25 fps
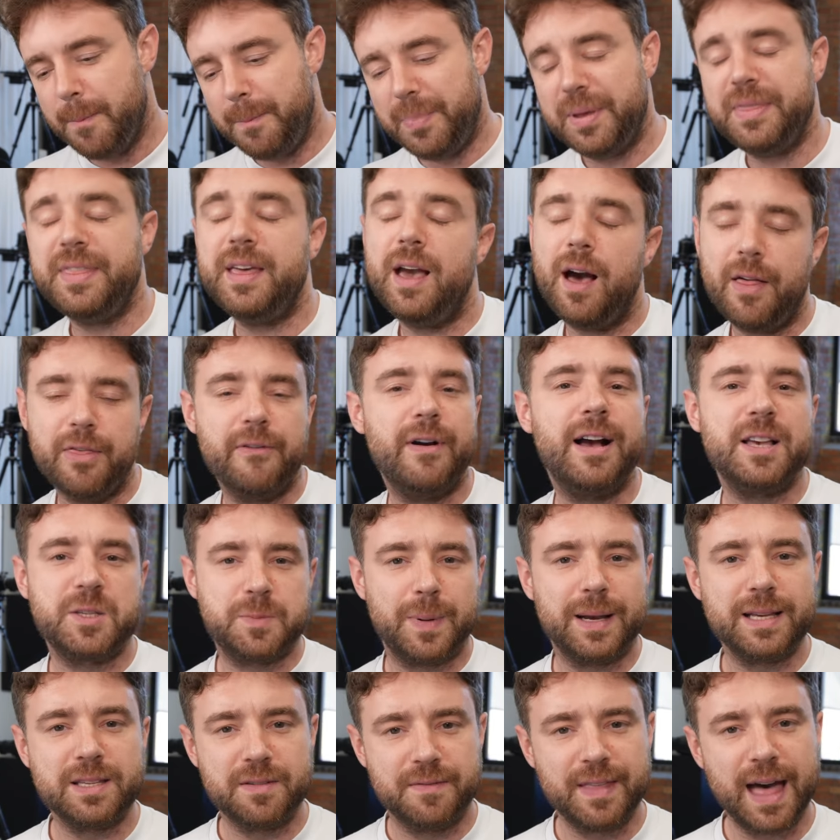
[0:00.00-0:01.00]
But the other
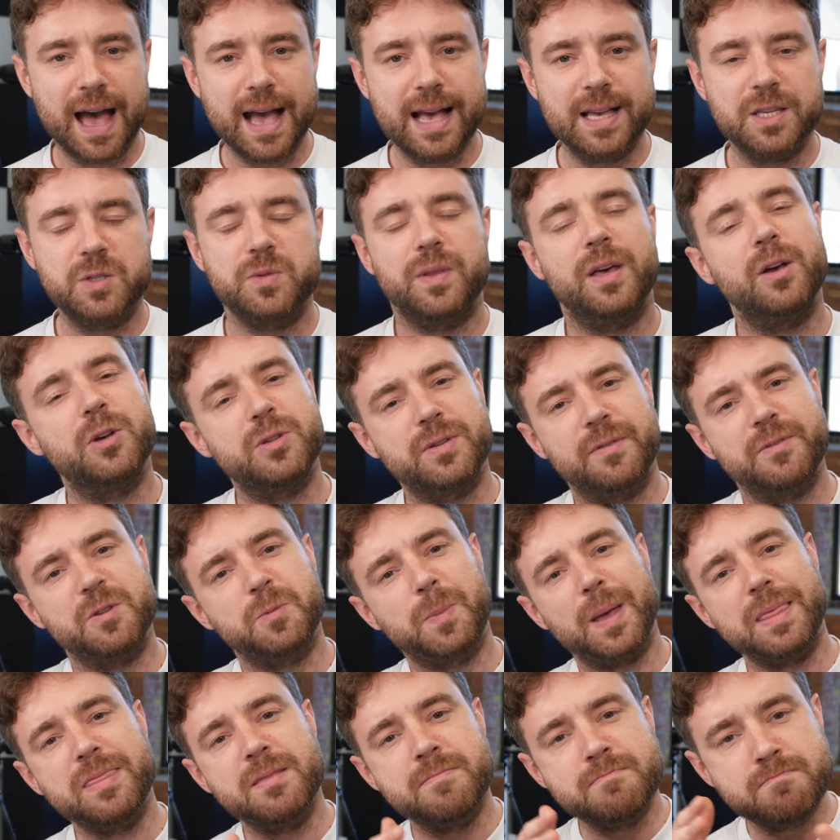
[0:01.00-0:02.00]
aspect of that is they also haven't
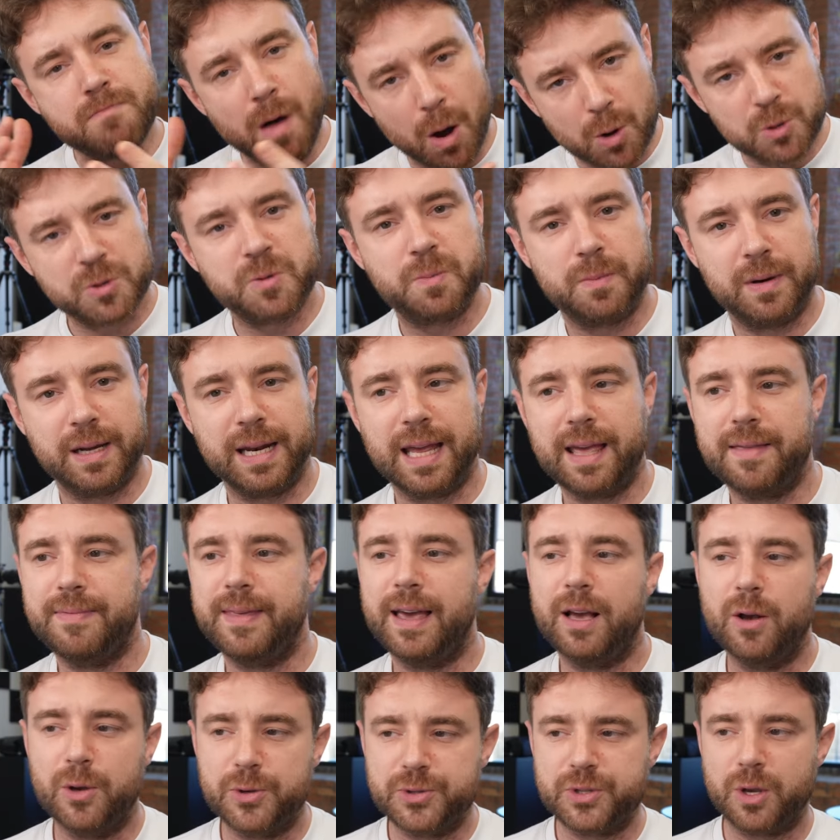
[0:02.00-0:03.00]
spent the most money.
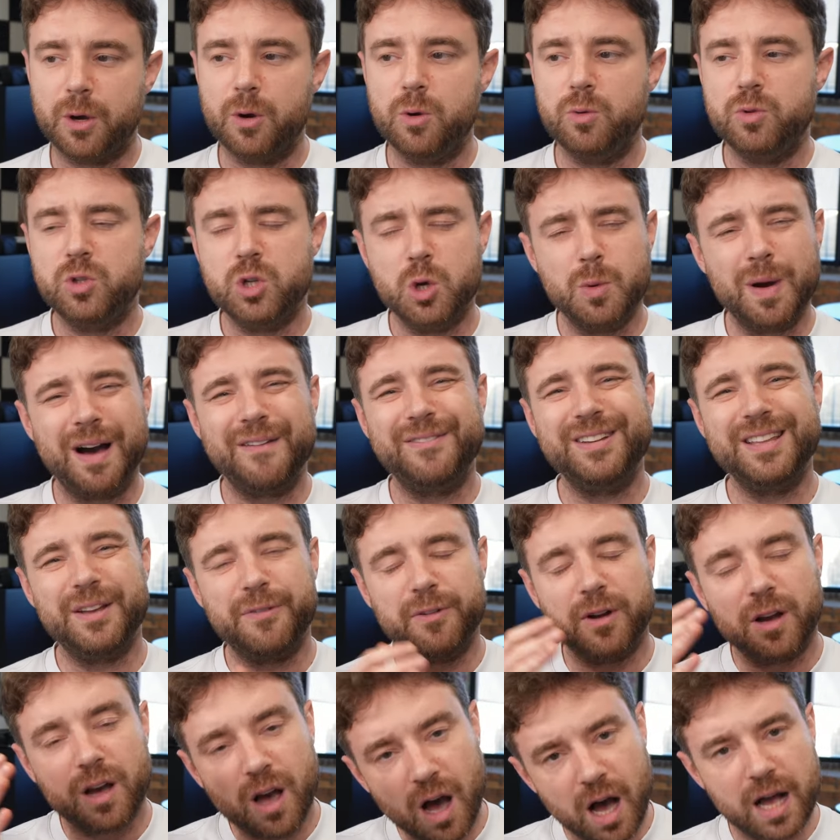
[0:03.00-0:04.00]
They also do have a
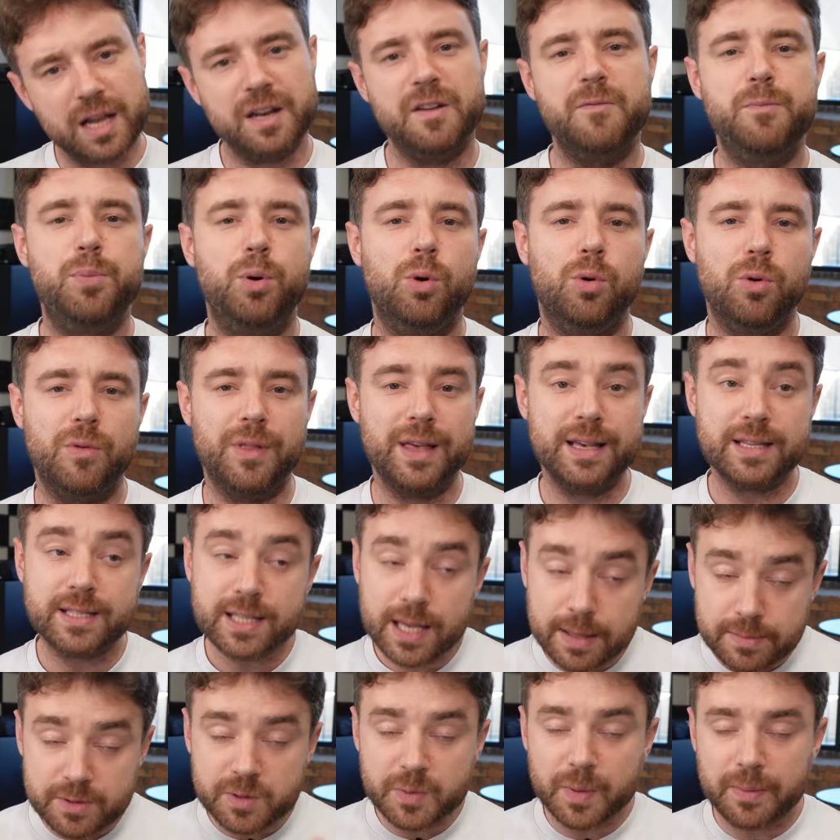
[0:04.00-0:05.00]
different kind of pull. They
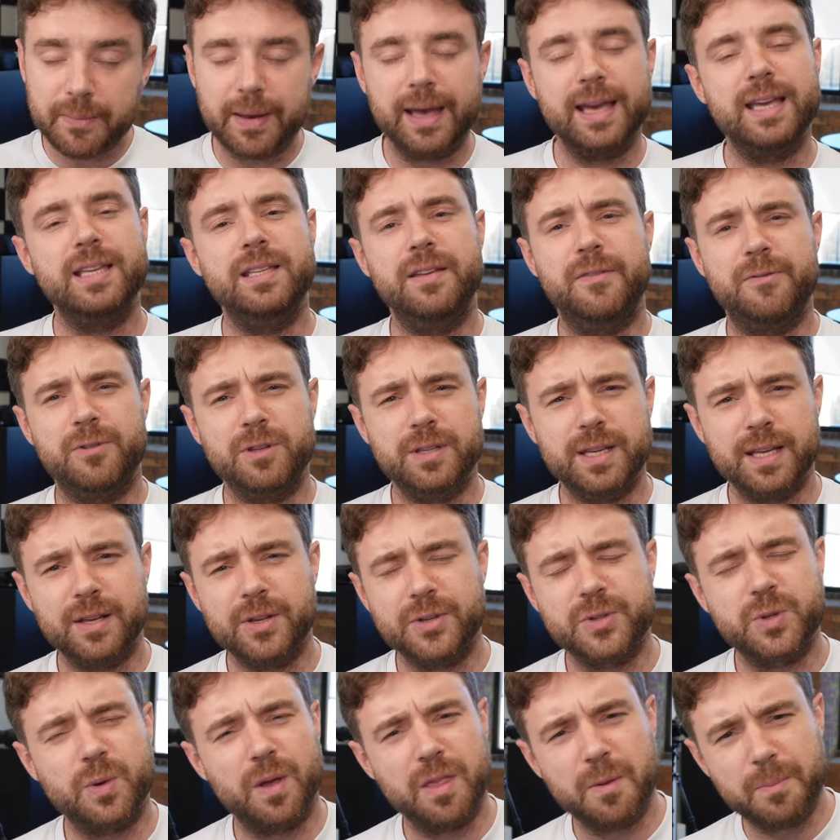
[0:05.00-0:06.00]
seem to be making different
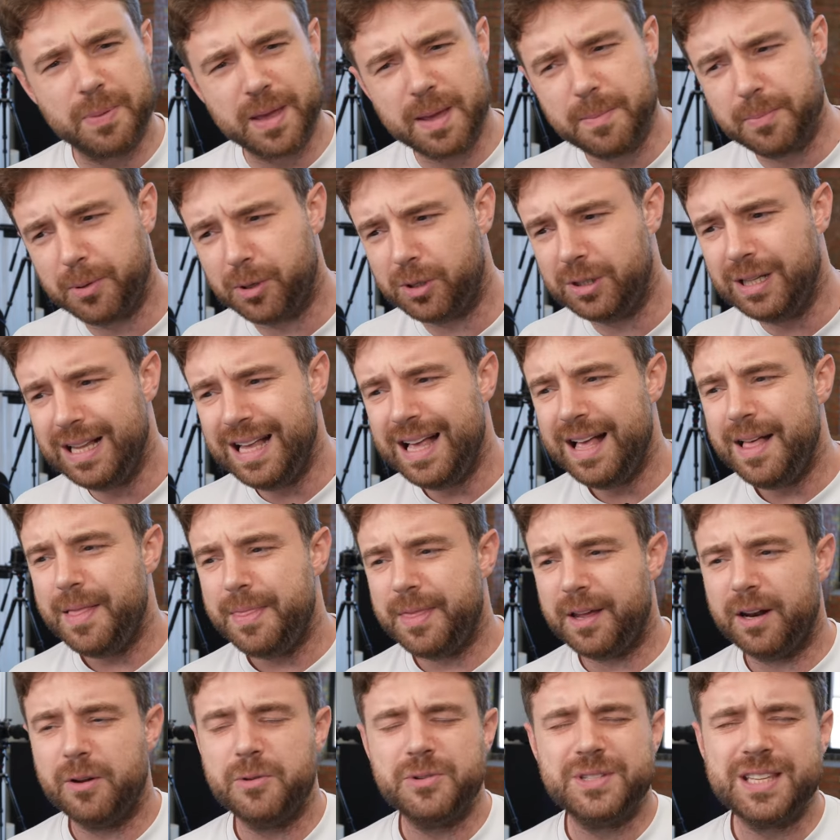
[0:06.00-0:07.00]
deals to other people.
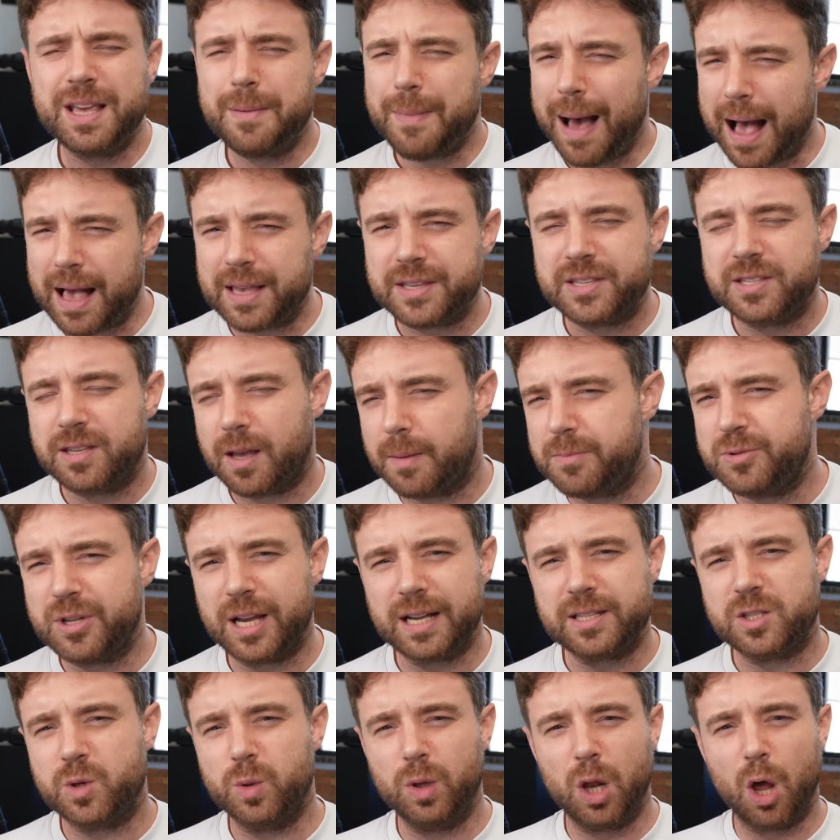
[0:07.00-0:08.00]
They don't seem as
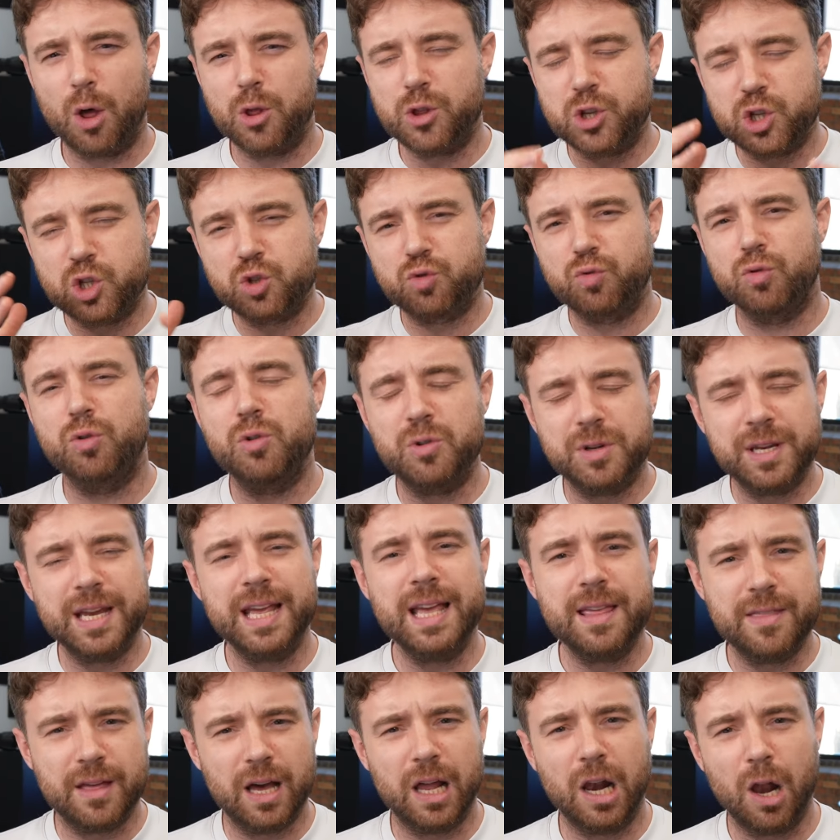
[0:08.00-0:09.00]
subject to a lot of the
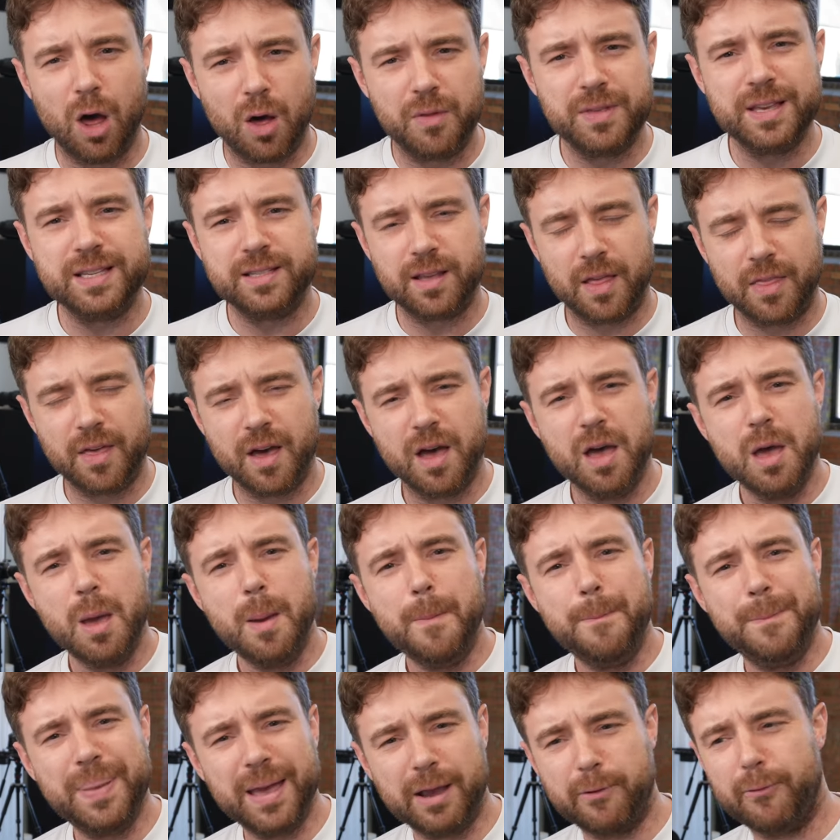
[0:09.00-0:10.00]
scrutiny that a lot of these other
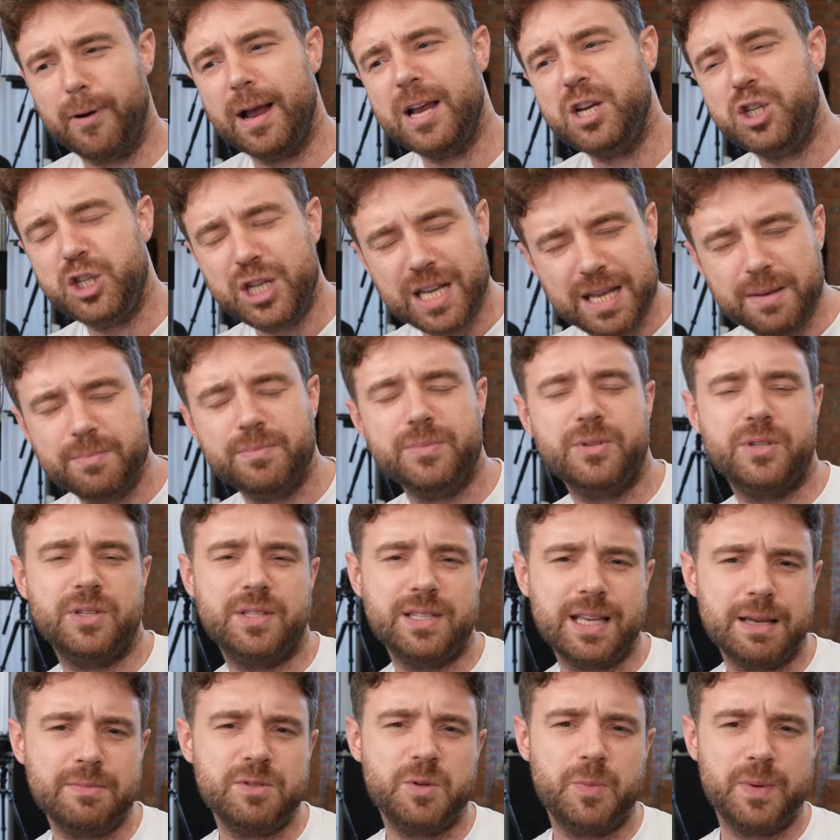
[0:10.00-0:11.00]
big regimes
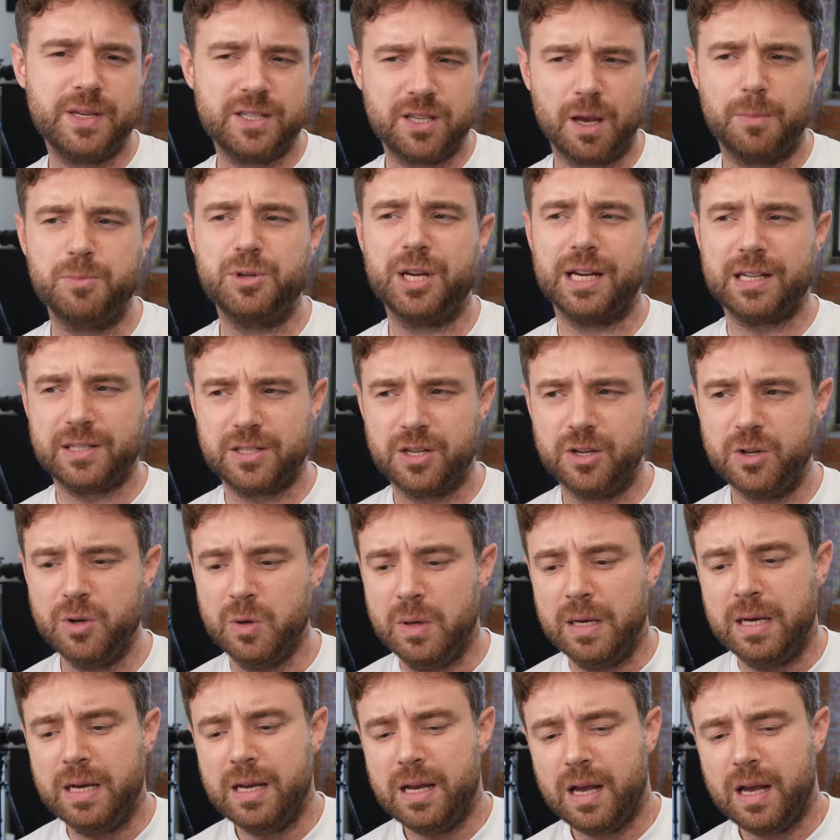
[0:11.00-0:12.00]
seem to be subject to.